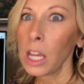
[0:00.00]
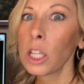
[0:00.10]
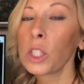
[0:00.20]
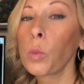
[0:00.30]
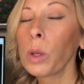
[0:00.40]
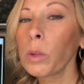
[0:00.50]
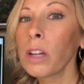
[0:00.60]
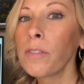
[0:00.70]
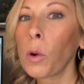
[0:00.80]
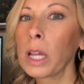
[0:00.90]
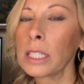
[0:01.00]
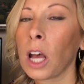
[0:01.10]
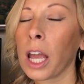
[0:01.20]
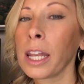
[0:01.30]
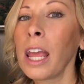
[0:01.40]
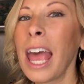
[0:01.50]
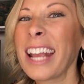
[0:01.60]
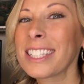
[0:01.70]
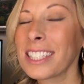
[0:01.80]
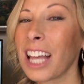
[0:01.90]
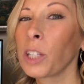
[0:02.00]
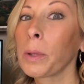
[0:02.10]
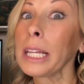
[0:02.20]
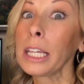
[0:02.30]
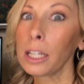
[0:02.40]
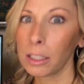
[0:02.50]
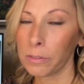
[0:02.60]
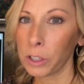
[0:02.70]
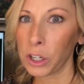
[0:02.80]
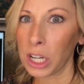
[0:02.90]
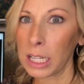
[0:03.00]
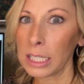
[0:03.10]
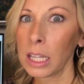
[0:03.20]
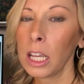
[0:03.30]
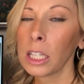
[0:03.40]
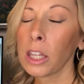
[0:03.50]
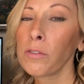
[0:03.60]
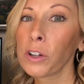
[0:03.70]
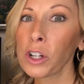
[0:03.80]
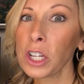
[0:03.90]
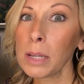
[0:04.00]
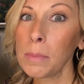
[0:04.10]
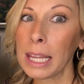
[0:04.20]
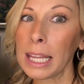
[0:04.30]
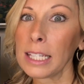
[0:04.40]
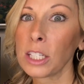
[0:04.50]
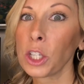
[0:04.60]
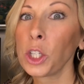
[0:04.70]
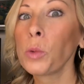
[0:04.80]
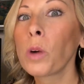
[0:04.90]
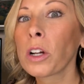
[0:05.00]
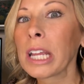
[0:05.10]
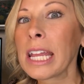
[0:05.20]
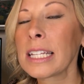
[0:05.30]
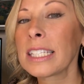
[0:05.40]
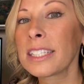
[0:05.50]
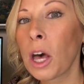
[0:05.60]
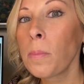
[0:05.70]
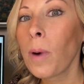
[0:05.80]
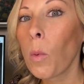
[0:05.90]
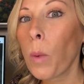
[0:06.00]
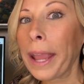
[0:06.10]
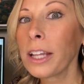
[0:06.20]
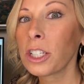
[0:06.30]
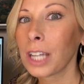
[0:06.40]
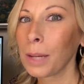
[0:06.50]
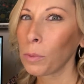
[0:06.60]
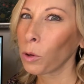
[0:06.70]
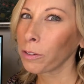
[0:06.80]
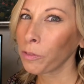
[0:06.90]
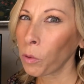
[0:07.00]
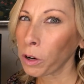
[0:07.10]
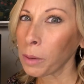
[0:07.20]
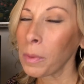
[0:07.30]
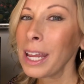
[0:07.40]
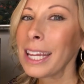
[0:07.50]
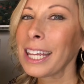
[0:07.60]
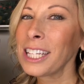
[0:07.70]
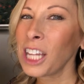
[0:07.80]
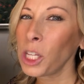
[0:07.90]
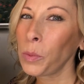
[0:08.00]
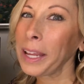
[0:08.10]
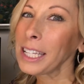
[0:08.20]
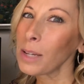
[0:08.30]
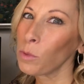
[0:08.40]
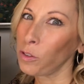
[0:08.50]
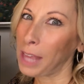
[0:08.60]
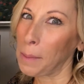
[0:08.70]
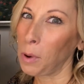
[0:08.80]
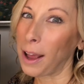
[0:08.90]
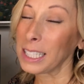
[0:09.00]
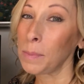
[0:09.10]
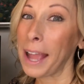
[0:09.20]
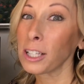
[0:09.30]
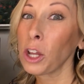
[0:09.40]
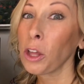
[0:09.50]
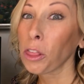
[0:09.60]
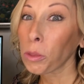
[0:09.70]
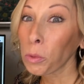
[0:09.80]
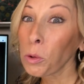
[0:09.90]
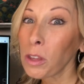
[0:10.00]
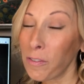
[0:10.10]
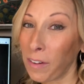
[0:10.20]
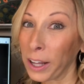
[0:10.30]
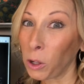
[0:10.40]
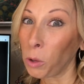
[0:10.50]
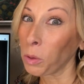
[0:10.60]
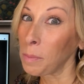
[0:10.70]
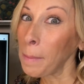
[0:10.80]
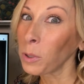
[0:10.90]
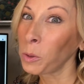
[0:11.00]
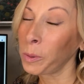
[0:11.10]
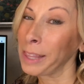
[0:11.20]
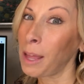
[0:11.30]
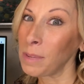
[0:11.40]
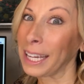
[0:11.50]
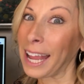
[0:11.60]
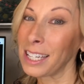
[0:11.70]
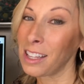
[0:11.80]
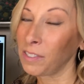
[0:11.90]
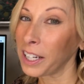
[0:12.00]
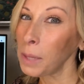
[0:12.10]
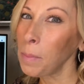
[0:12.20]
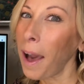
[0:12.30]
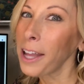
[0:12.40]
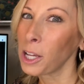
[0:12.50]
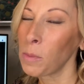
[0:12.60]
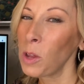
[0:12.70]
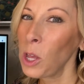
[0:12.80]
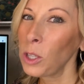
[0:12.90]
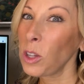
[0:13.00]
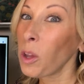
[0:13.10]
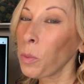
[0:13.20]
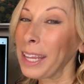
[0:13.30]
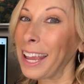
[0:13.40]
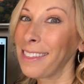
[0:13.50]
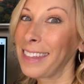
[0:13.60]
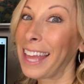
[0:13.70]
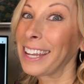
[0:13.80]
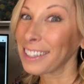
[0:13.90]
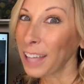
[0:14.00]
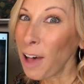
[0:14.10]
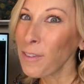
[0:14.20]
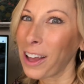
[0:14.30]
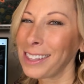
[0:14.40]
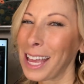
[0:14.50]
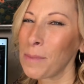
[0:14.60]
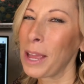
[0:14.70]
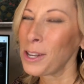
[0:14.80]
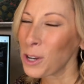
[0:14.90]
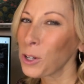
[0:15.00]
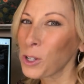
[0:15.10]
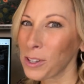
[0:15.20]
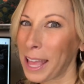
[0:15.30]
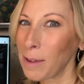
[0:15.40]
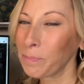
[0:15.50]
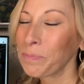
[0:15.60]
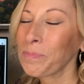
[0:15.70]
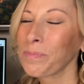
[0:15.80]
So we want to focus on accelerating conversions. Conversion means you are in some way, shape, or form continuing to move that prospect through the funnel. Remember, we want them to get to the very bottom so that we can then love on them and nurture them.